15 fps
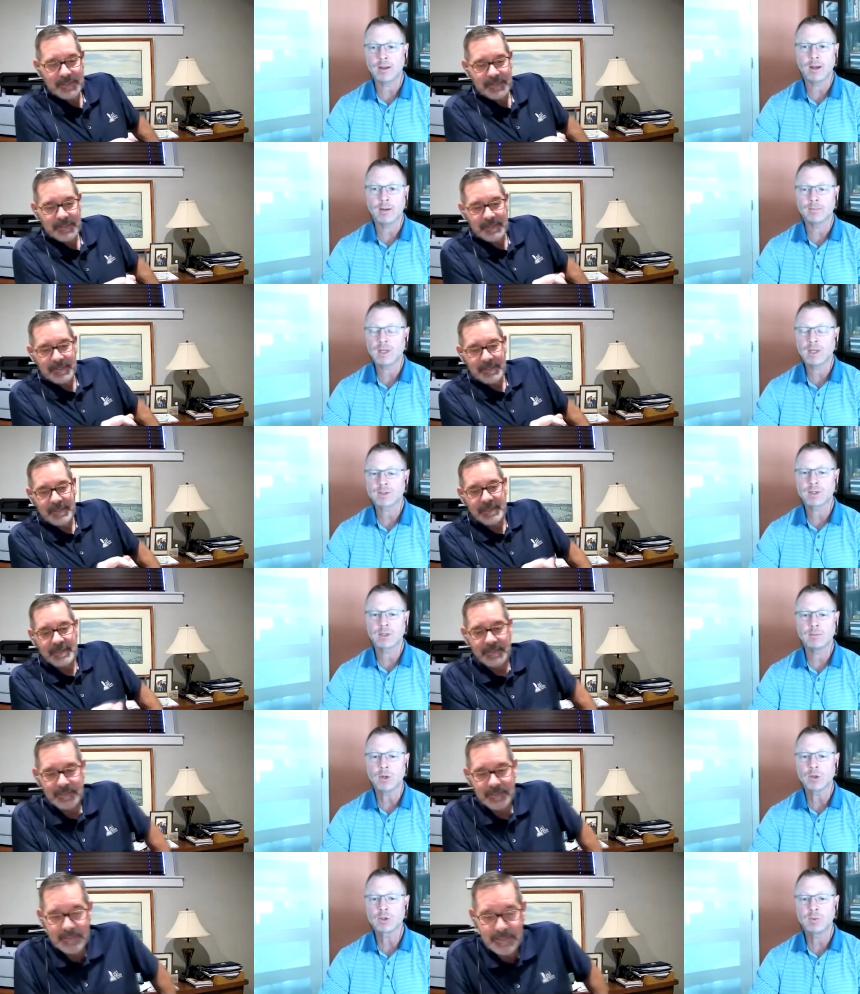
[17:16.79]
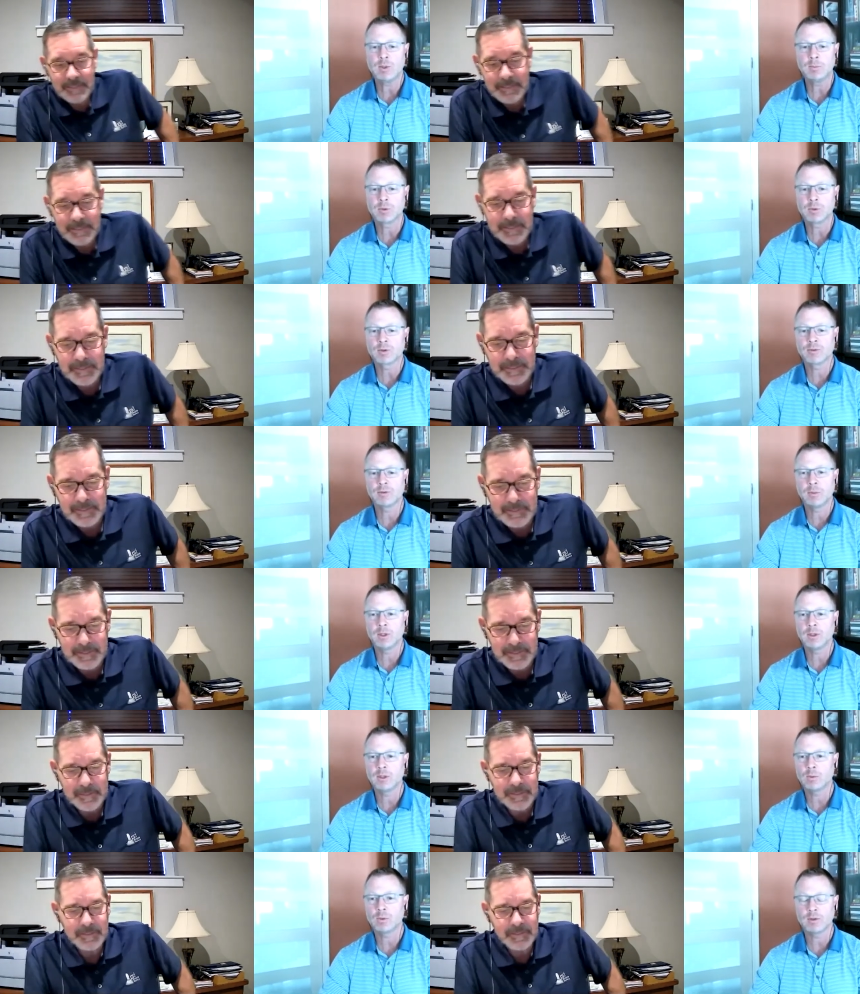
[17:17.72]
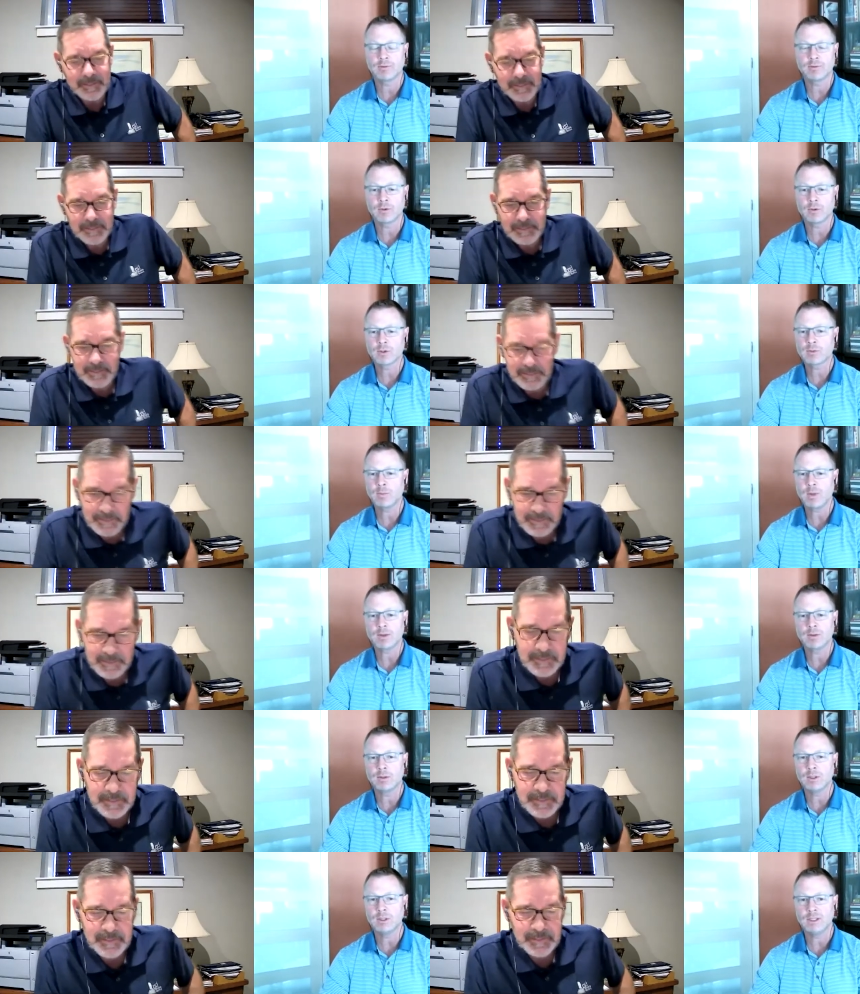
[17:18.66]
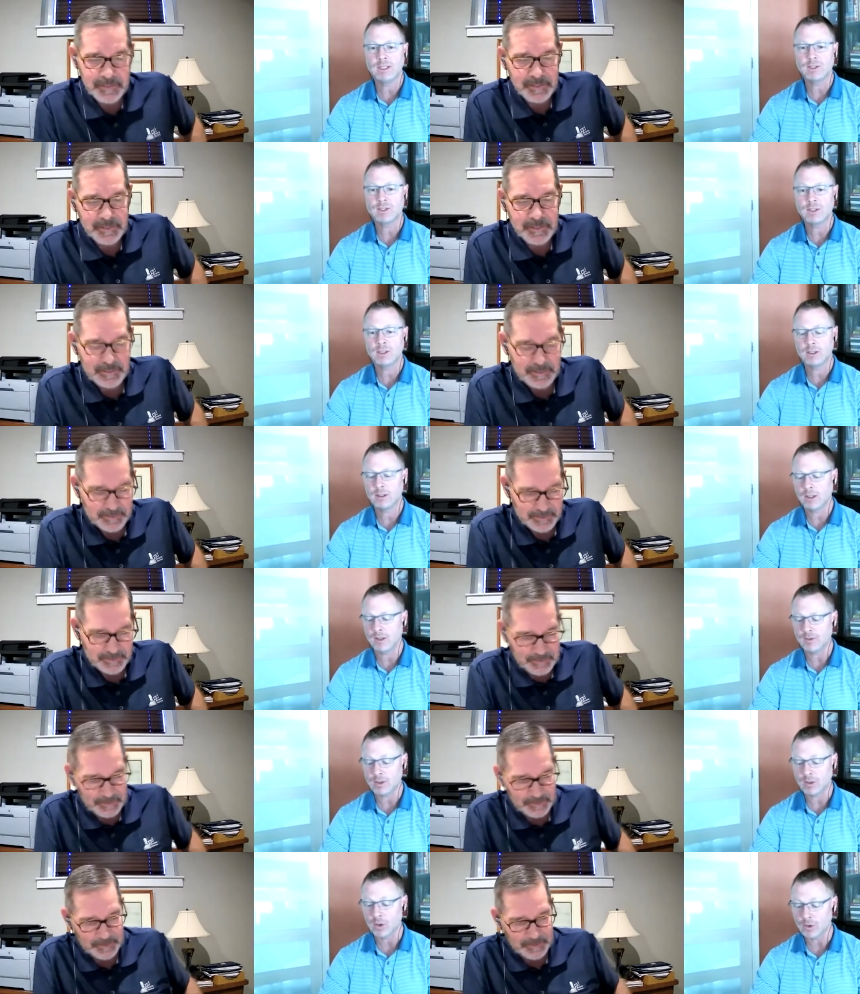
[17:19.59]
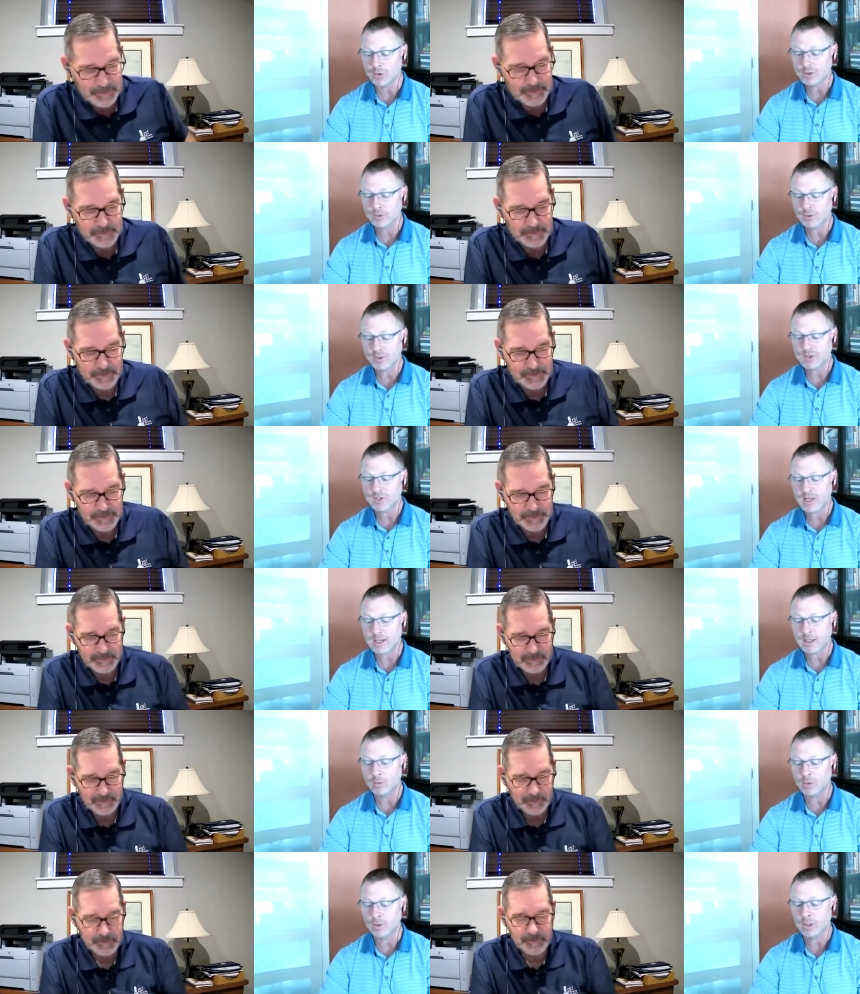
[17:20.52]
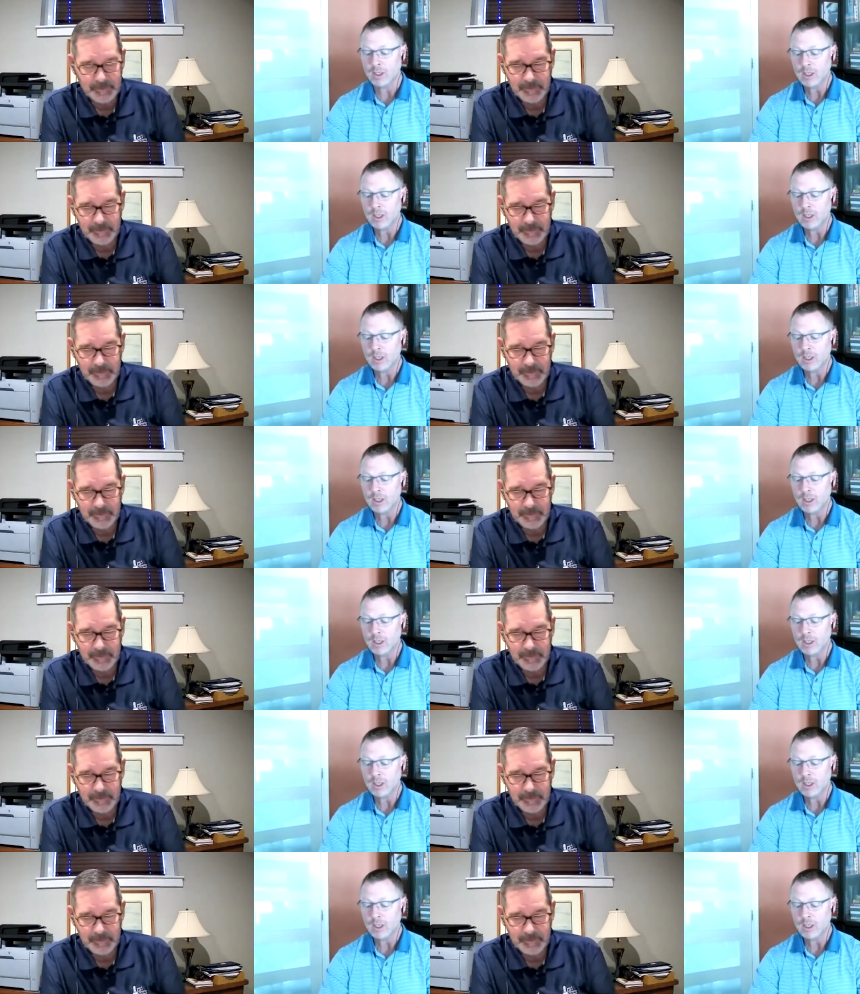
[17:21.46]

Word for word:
Speaker 1: am guessing most people are familiar with the first method, the leasing, and then also the second one.